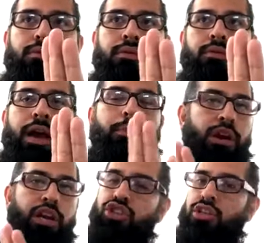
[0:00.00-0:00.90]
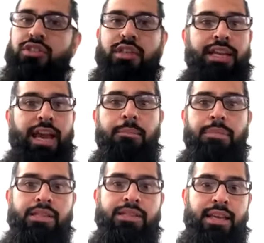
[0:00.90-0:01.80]
vibrations in the
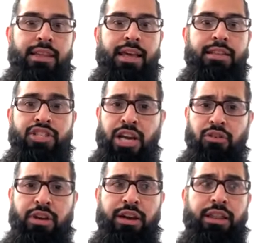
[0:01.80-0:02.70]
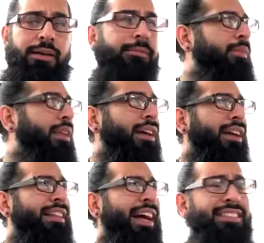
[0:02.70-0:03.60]
ambience that, that generated that
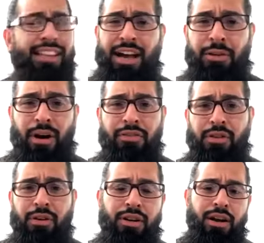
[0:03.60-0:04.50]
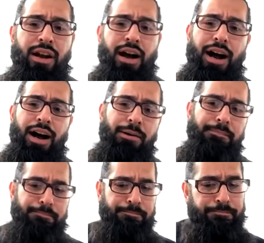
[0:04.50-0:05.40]
that's a loud muffler um,
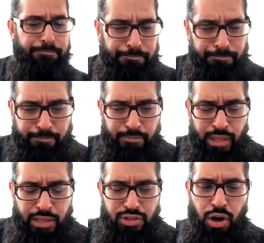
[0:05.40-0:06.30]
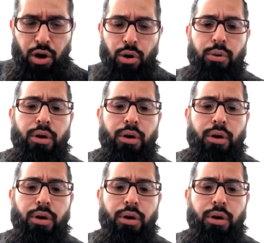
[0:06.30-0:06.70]
so